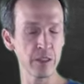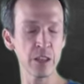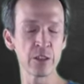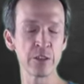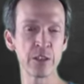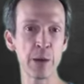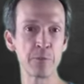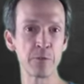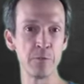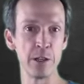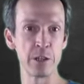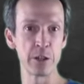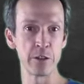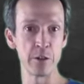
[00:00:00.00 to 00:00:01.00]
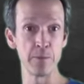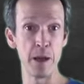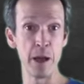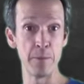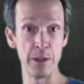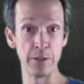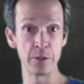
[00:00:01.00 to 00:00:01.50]
step from each other.
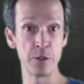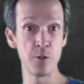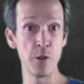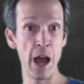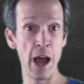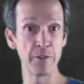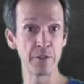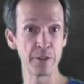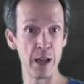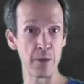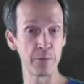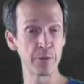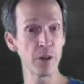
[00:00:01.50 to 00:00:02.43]
That means two half steps.